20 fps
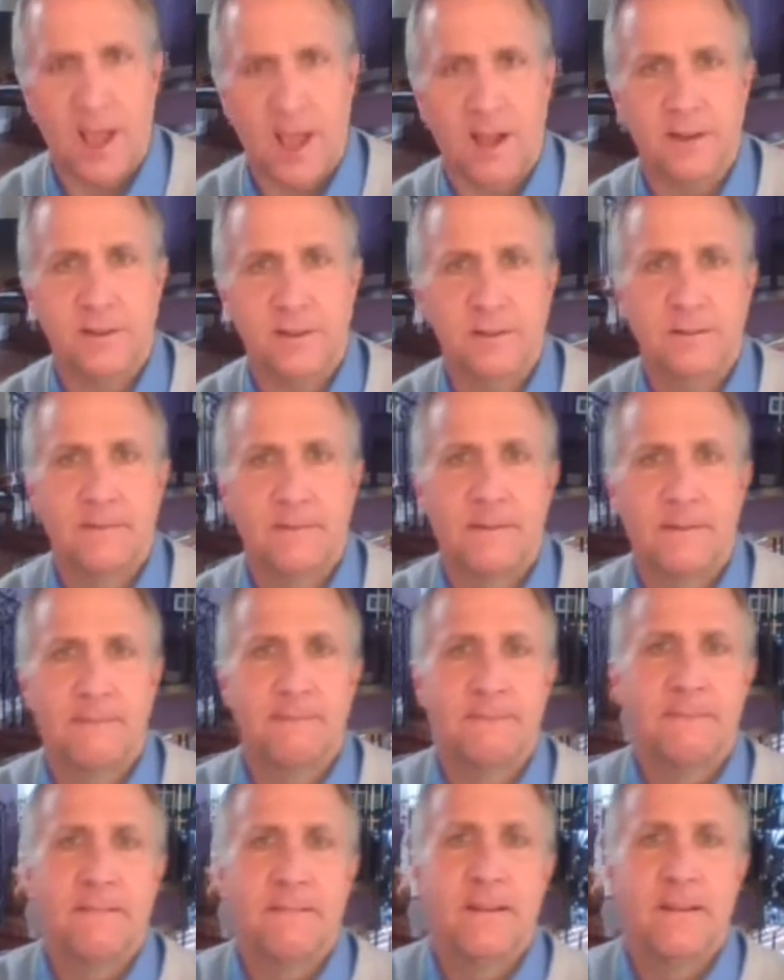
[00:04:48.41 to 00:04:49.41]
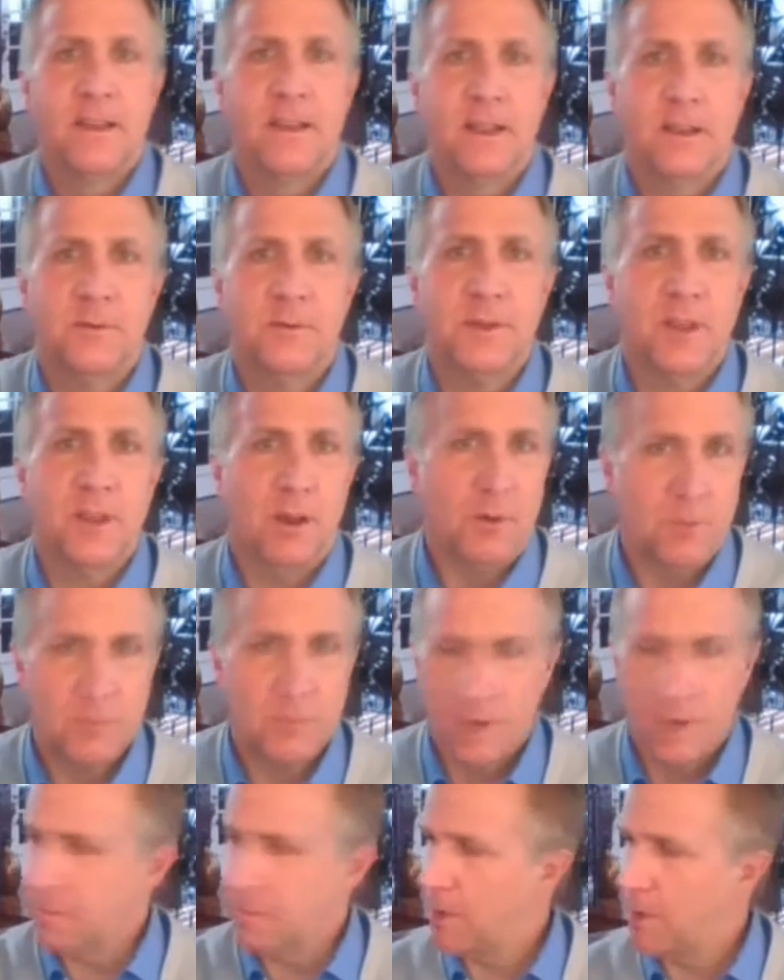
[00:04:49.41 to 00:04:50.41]
that. Here we
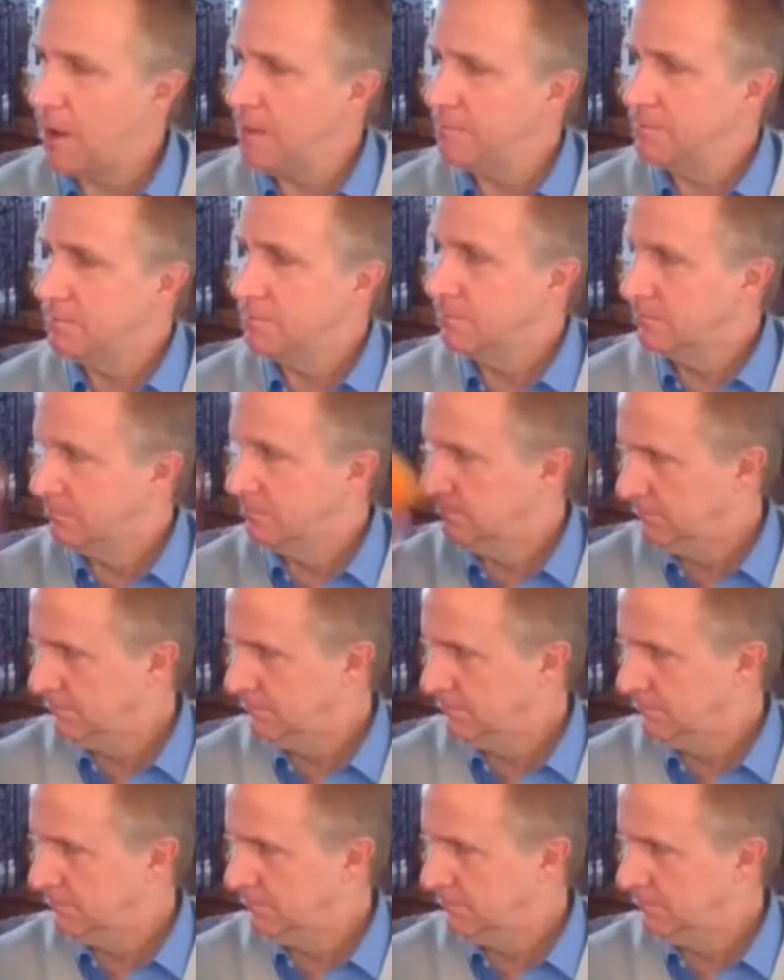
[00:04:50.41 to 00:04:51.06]
go. Ready, Bob?